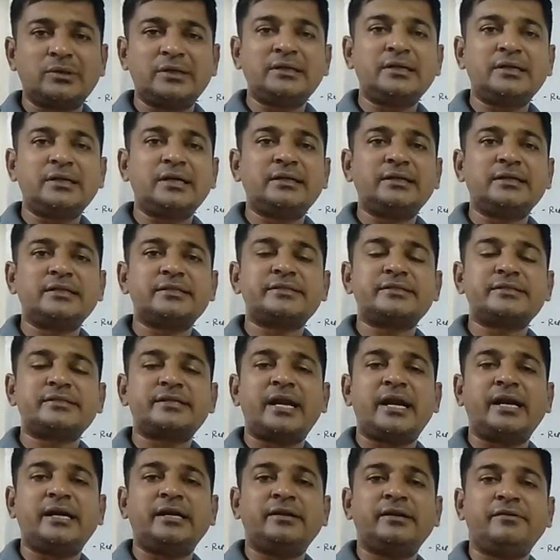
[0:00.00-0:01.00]
couldn't
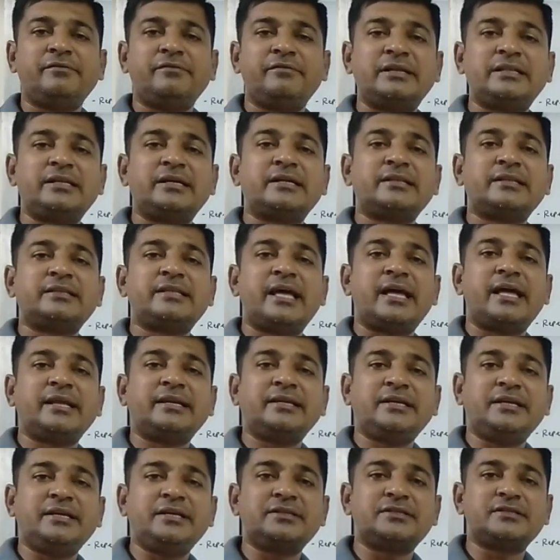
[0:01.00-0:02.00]
understand whether
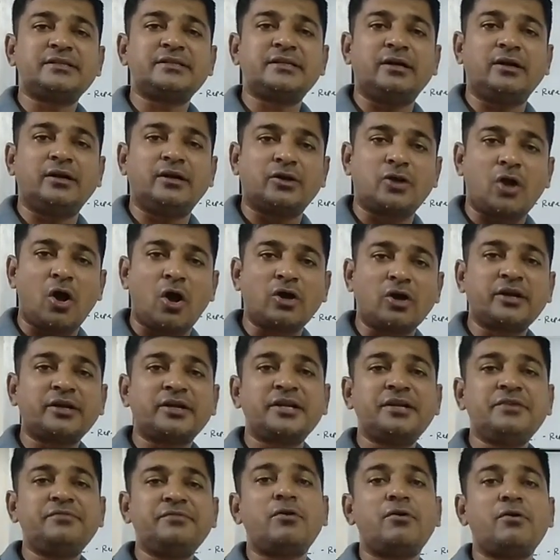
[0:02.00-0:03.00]
there is a
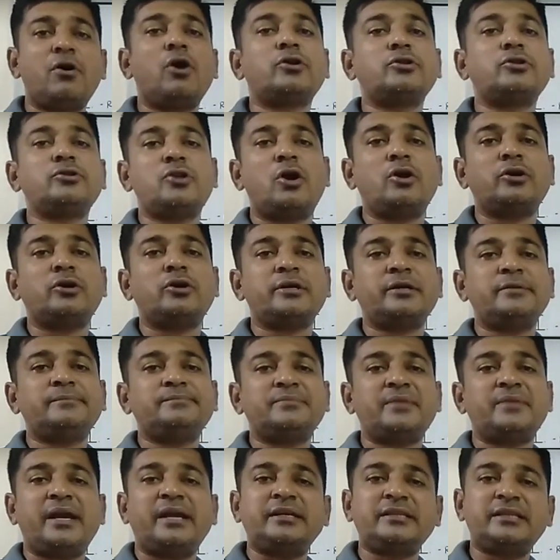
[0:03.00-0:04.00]
rock reef or not,
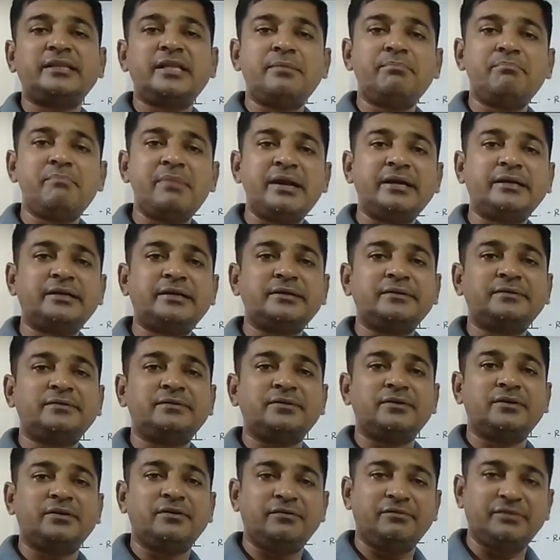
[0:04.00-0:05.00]
and they met
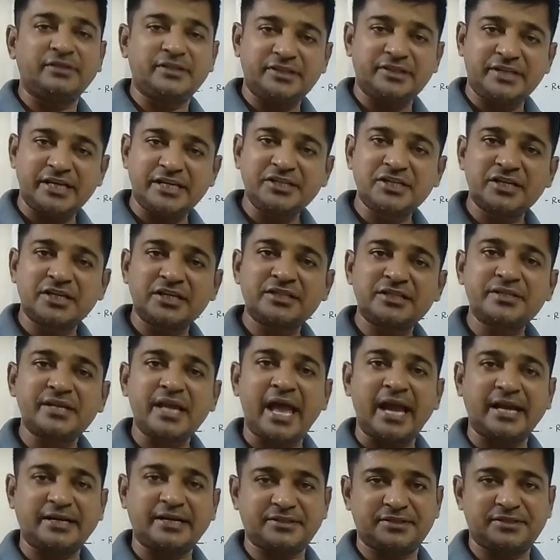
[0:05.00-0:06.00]
with
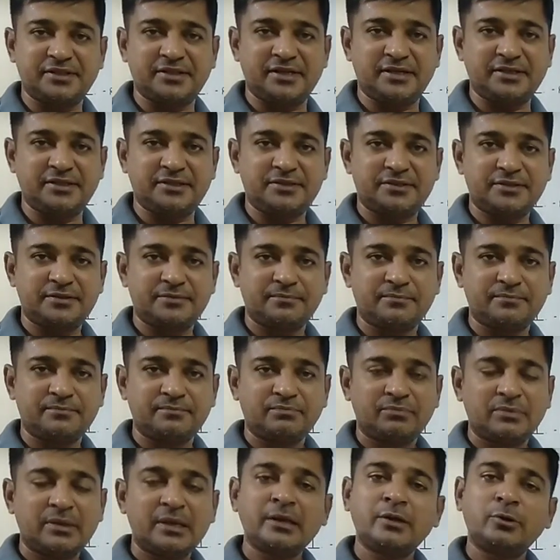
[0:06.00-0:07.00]
dangerous accidents.
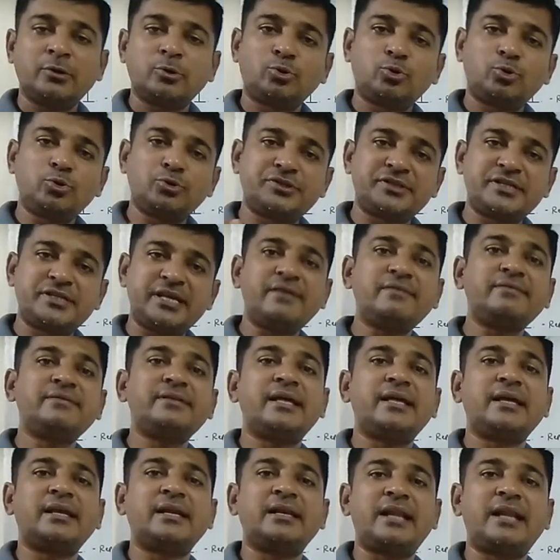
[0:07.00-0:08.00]
To save
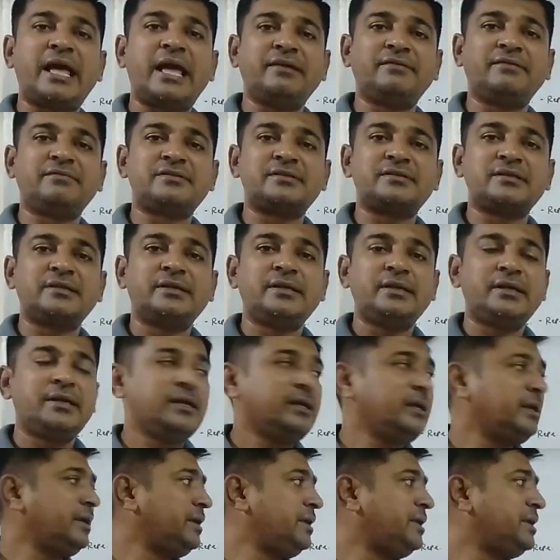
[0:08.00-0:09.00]
their lives,
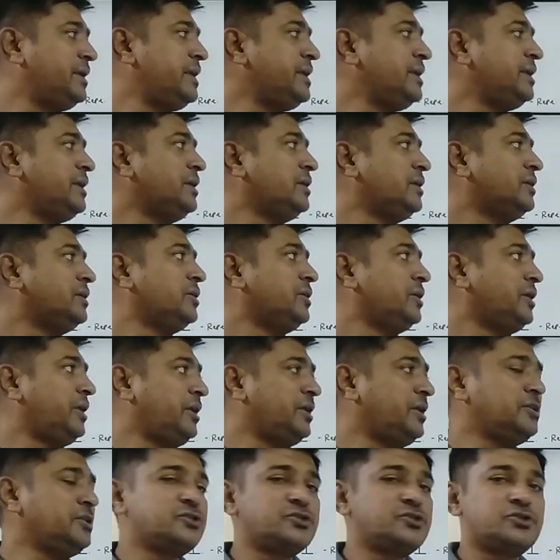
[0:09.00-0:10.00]
he
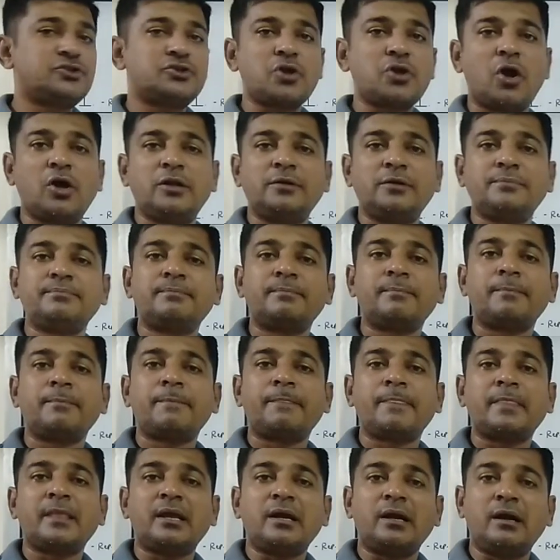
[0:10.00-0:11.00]
installed
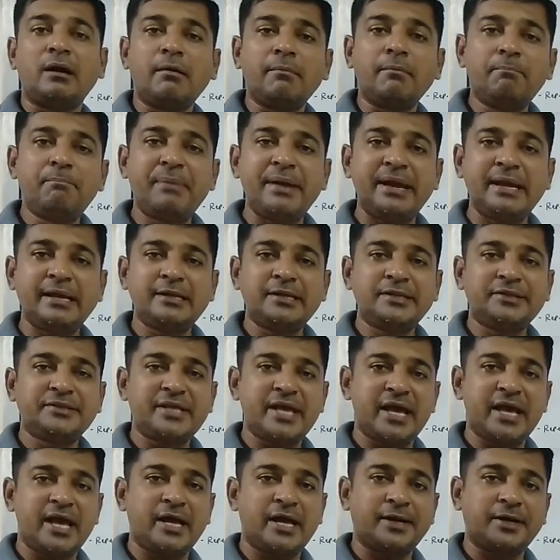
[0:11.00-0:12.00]
a bell
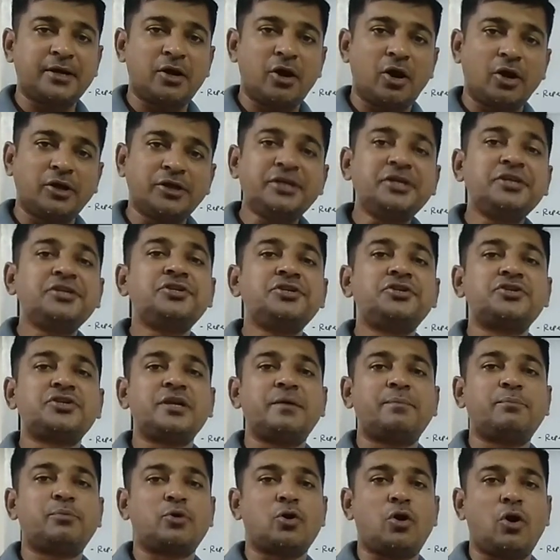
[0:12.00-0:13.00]
there on
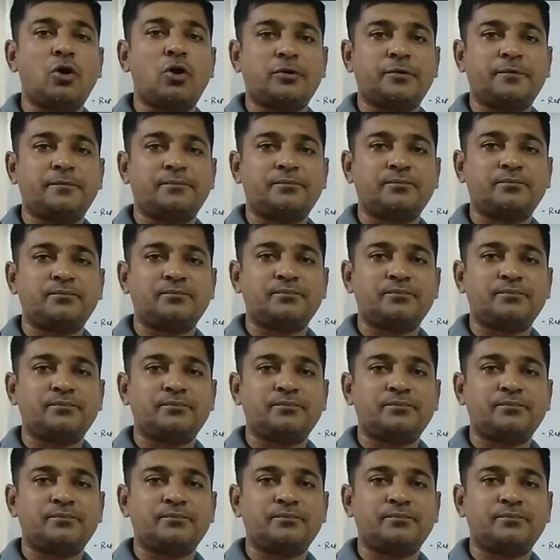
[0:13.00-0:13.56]
Inchcape Rock.